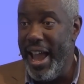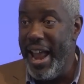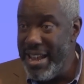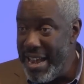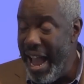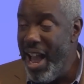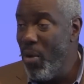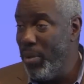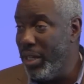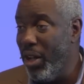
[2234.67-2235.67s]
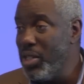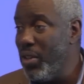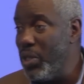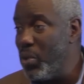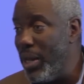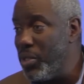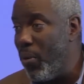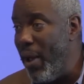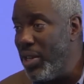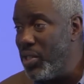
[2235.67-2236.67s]
And now, because of his
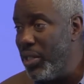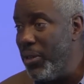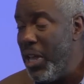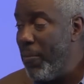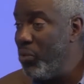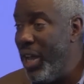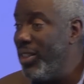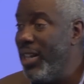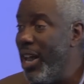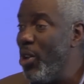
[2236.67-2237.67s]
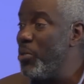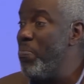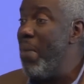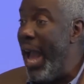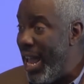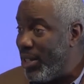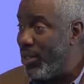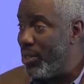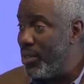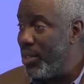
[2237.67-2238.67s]
resurrection, nothing else
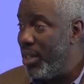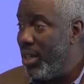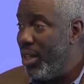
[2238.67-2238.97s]
matters.